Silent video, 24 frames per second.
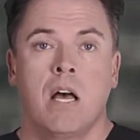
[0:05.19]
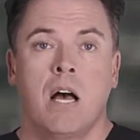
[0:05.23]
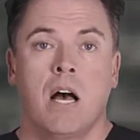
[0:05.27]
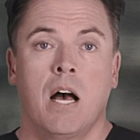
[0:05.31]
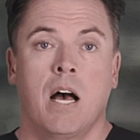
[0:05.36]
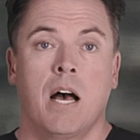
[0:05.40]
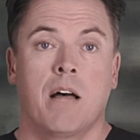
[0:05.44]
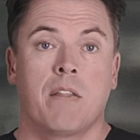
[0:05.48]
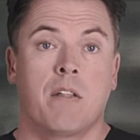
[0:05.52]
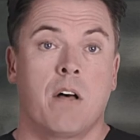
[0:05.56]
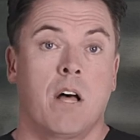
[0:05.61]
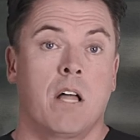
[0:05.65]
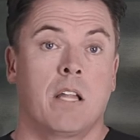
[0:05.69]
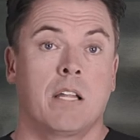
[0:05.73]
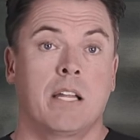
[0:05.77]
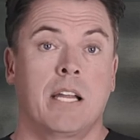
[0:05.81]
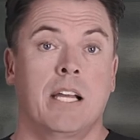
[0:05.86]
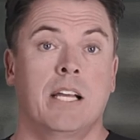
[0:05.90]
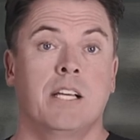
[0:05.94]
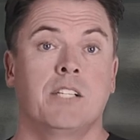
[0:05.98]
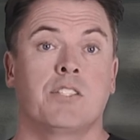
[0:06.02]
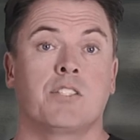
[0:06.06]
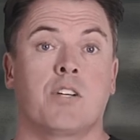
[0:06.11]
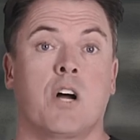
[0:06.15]
The
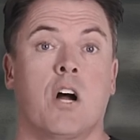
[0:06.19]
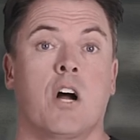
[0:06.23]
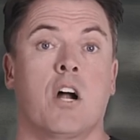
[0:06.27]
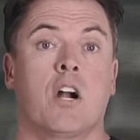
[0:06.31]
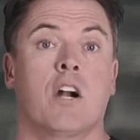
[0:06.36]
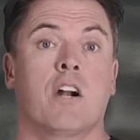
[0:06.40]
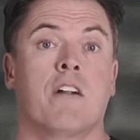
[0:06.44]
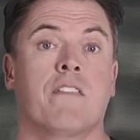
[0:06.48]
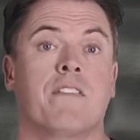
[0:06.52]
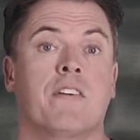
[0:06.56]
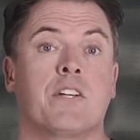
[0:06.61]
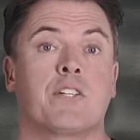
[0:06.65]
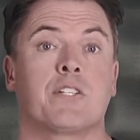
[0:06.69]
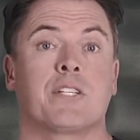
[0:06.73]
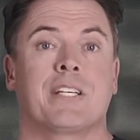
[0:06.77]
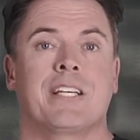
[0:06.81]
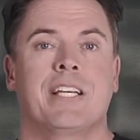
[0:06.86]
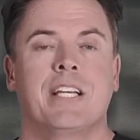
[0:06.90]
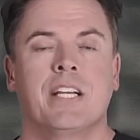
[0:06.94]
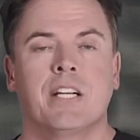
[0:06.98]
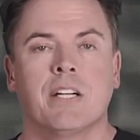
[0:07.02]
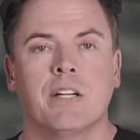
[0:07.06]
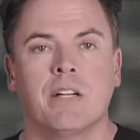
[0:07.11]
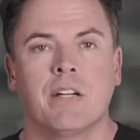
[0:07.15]
holidays are officially
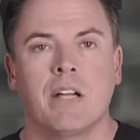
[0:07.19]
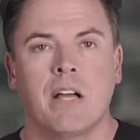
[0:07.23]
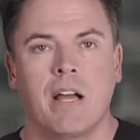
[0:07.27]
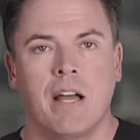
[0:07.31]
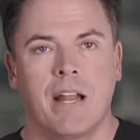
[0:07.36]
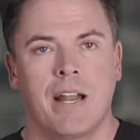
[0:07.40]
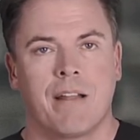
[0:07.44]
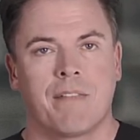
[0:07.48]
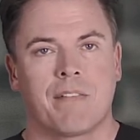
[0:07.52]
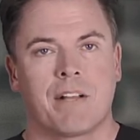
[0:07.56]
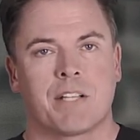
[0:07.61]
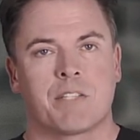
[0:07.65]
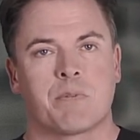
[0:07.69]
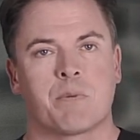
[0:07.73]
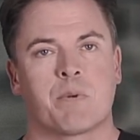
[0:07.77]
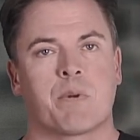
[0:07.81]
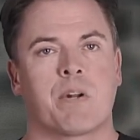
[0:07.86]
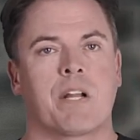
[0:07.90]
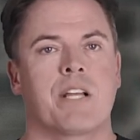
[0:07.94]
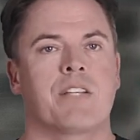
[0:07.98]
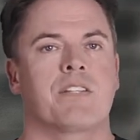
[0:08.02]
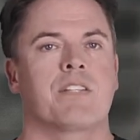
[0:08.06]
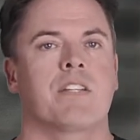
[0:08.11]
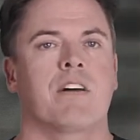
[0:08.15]
here, and I've got some
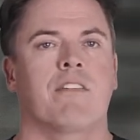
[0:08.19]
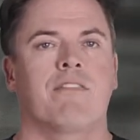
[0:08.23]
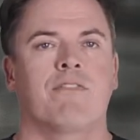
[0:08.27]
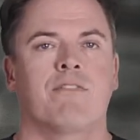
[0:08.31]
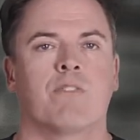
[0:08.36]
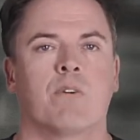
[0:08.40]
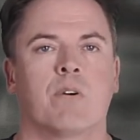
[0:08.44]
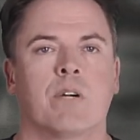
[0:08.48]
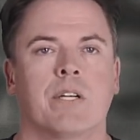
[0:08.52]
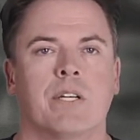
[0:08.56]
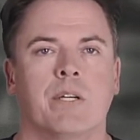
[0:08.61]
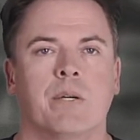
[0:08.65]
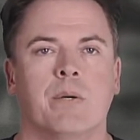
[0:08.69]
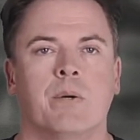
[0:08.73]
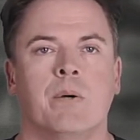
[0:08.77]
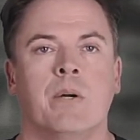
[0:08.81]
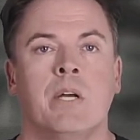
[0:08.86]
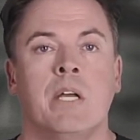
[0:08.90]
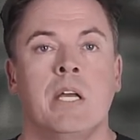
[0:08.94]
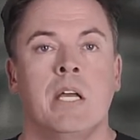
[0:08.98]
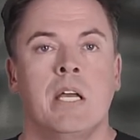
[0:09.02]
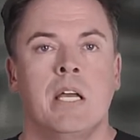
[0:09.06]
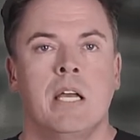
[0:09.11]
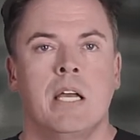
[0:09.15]
great stuff for
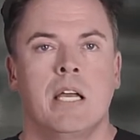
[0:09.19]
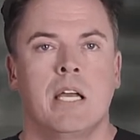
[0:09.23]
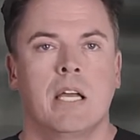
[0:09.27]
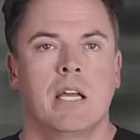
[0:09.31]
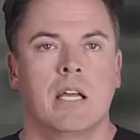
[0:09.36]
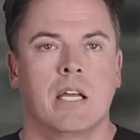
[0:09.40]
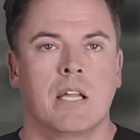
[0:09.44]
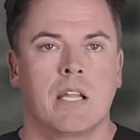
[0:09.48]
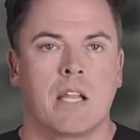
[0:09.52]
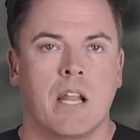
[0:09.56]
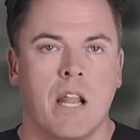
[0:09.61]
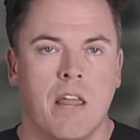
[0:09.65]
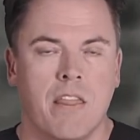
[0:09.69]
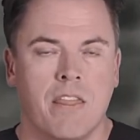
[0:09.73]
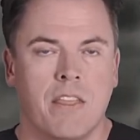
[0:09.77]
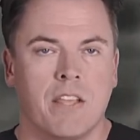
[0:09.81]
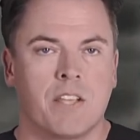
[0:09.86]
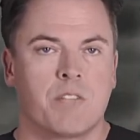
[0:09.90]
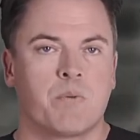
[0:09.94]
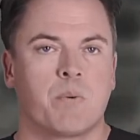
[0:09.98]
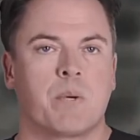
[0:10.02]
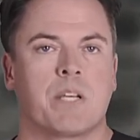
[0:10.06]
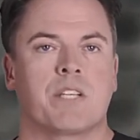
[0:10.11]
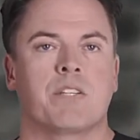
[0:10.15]
you in
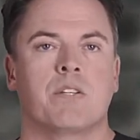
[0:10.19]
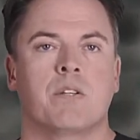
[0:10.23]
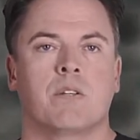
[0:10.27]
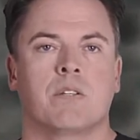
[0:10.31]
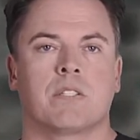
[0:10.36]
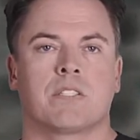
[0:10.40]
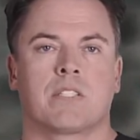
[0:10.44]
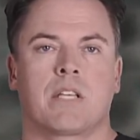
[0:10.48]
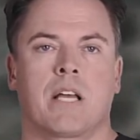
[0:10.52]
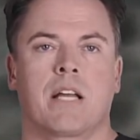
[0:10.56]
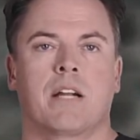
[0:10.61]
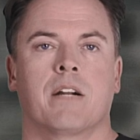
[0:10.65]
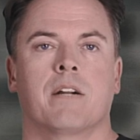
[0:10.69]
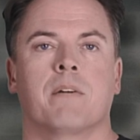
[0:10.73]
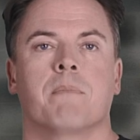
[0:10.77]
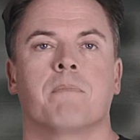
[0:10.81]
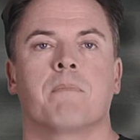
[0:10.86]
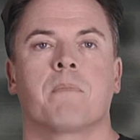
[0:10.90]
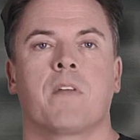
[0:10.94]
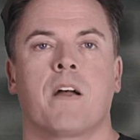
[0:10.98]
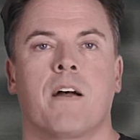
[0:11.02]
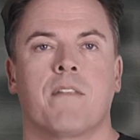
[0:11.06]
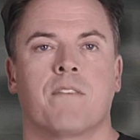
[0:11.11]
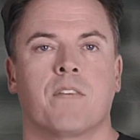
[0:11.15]
this week's newsletter.
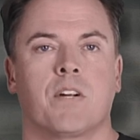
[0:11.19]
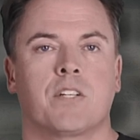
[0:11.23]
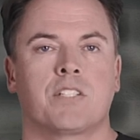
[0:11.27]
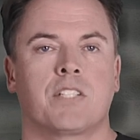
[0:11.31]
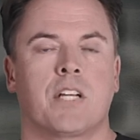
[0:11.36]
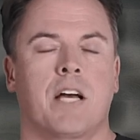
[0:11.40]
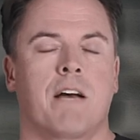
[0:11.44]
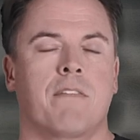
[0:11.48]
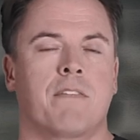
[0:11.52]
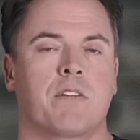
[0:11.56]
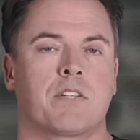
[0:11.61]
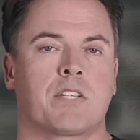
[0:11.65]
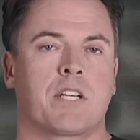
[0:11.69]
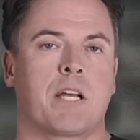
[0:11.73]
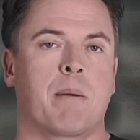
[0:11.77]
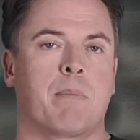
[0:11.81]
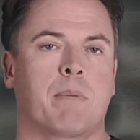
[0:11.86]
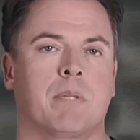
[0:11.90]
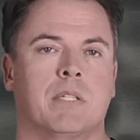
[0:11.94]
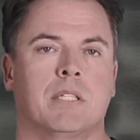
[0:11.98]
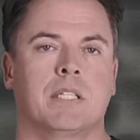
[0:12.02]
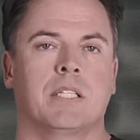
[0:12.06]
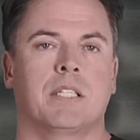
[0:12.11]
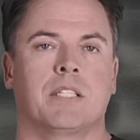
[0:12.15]
First off, there's a
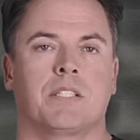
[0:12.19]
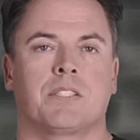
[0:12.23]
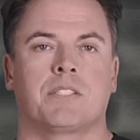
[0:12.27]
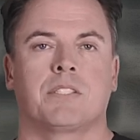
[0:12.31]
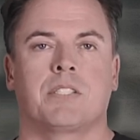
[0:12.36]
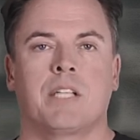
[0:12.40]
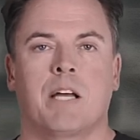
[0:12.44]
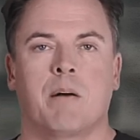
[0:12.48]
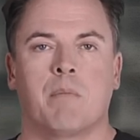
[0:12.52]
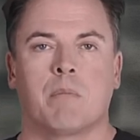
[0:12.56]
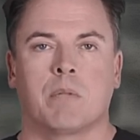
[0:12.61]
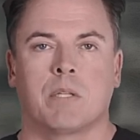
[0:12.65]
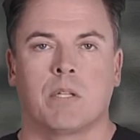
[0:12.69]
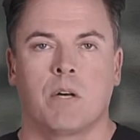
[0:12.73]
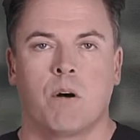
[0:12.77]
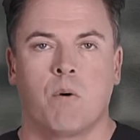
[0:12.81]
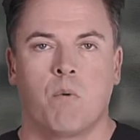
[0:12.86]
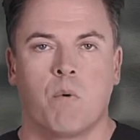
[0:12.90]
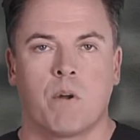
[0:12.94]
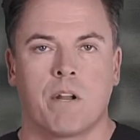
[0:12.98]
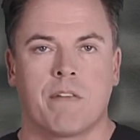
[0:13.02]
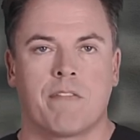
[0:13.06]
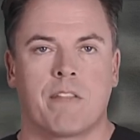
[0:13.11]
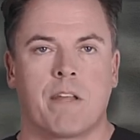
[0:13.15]
couple links down below.
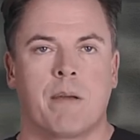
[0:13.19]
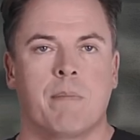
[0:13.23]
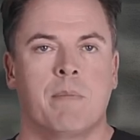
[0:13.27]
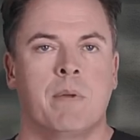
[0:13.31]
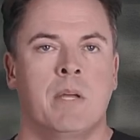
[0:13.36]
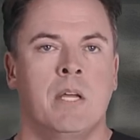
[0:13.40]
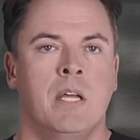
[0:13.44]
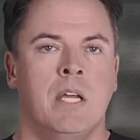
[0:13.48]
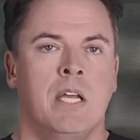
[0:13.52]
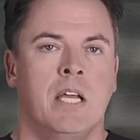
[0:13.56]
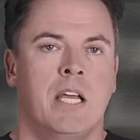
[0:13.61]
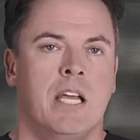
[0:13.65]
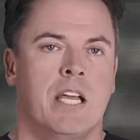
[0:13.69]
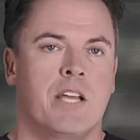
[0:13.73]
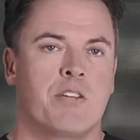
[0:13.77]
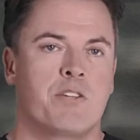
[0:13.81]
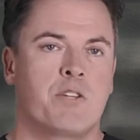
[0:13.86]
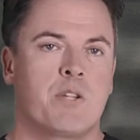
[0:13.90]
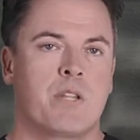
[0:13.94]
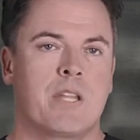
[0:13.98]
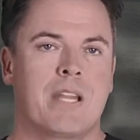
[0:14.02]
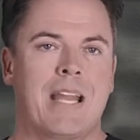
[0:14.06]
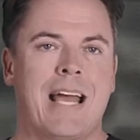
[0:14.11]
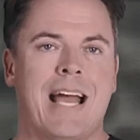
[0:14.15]
One of them is
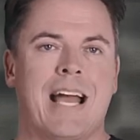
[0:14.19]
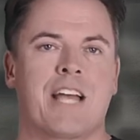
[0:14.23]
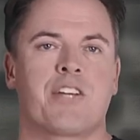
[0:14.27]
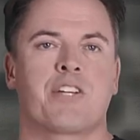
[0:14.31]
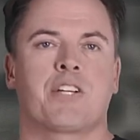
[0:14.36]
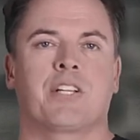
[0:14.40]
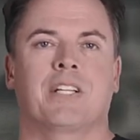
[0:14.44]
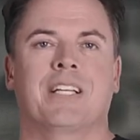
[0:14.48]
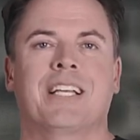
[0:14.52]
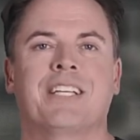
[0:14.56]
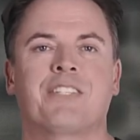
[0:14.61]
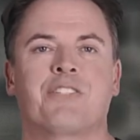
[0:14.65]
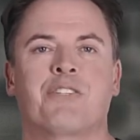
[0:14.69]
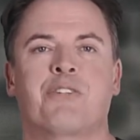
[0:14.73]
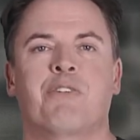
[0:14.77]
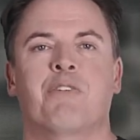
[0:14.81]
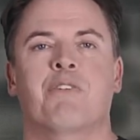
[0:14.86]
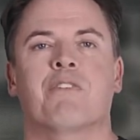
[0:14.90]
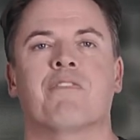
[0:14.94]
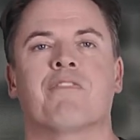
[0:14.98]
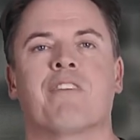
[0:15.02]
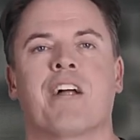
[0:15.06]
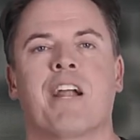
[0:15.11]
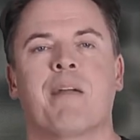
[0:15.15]
to the National Institute
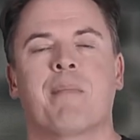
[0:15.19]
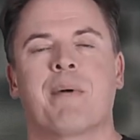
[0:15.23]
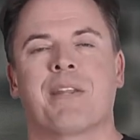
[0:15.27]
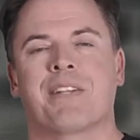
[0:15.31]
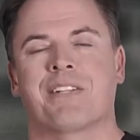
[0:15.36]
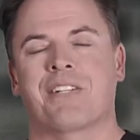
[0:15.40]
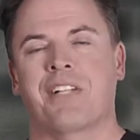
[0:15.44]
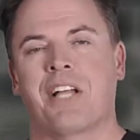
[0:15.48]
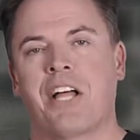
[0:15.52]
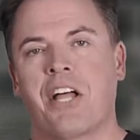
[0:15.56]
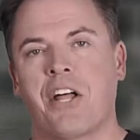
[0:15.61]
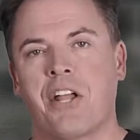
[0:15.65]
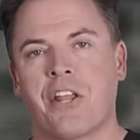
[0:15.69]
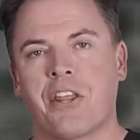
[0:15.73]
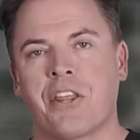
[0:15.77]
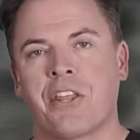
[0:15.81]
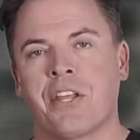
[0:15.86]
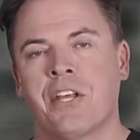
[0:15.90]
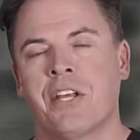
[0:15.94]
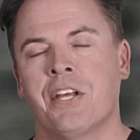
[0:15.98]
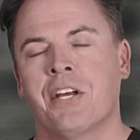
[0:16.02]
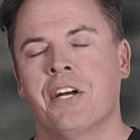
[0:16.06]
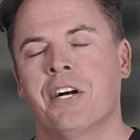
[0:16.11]
of Environmental Health.